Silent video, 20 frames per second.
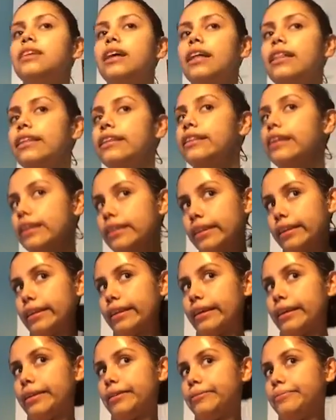I think that's
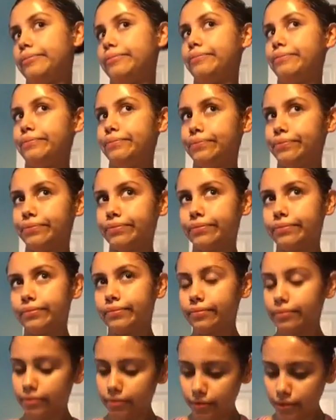it.
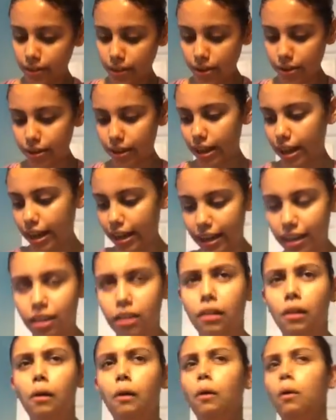Okay.
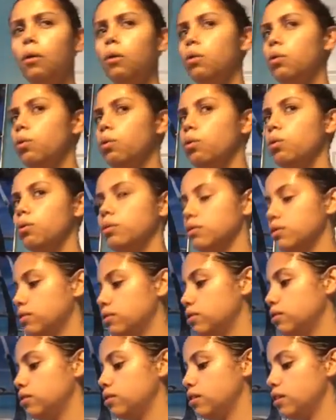Ooh.
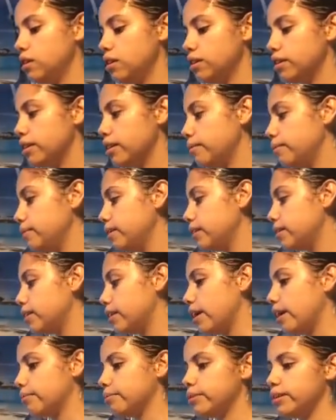Give me a
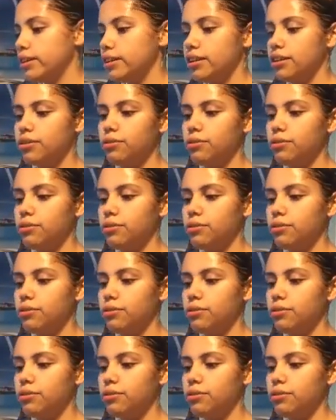napkin